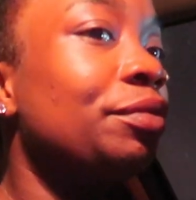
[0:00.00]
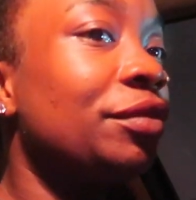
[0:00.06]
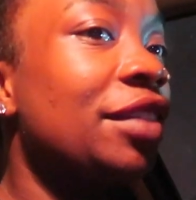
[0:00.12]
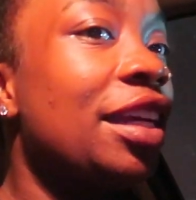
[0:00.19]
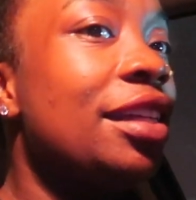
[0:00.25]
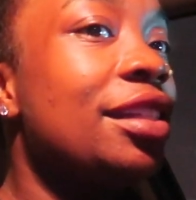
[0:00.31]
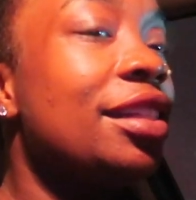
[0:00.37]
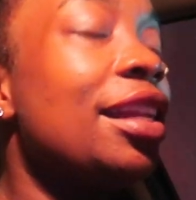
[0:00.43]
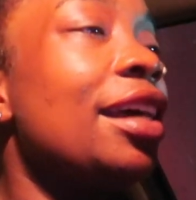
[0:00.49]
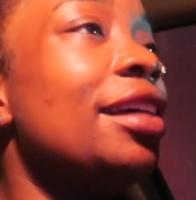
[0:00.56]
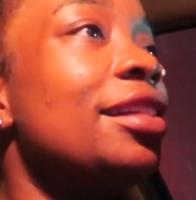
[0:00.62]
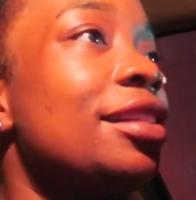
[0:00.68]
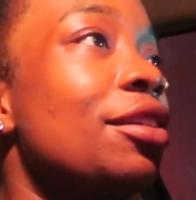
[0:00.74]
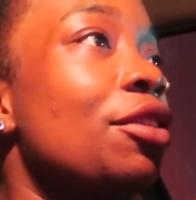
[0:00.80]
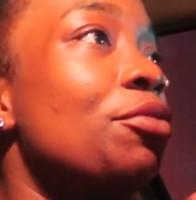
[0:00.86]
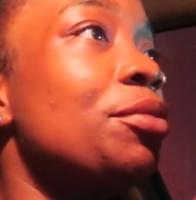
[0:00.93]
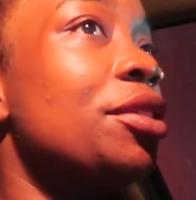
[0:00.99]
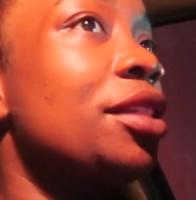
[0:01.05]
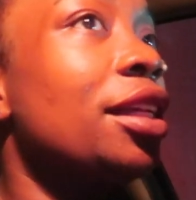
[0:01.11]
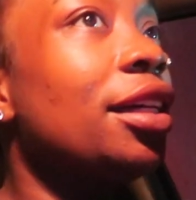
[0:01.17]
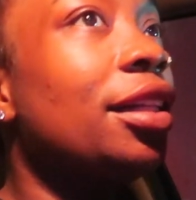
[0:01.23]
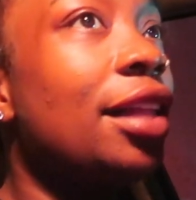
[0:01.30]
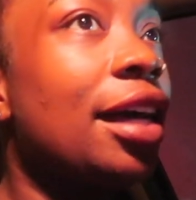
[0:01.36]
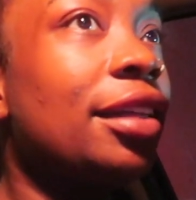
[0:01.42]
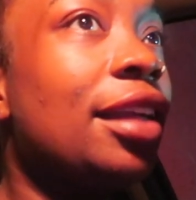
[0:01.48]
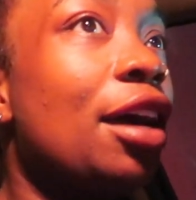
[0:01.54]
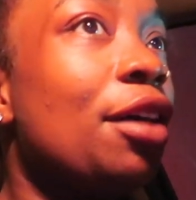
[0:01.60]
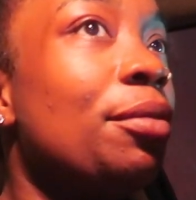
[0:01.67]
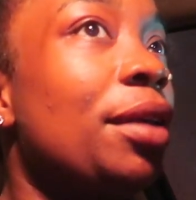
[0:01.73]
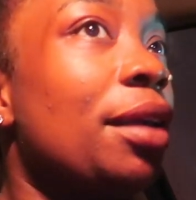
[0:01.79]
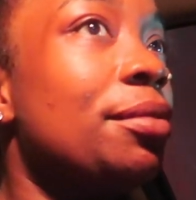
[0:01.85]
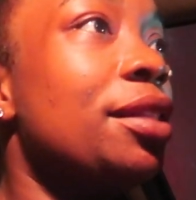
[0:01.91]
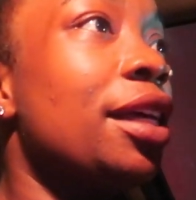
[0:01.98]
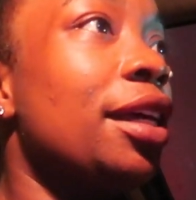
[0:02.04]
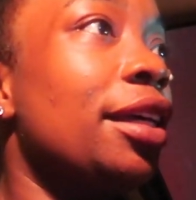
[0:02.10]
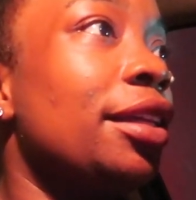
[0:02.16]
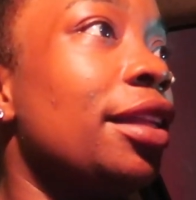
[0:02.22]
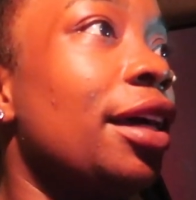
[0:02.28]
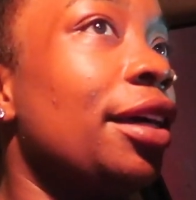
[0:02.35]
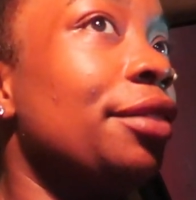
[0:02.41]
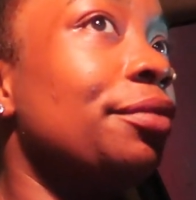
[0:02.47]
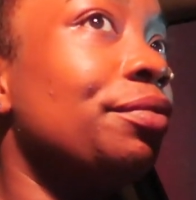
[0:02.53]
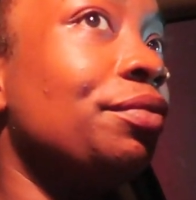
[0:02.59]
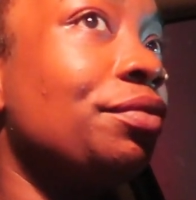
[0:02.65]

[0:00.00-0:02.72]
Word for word: it's, it's almost ten o'clock now, but I'm saying like,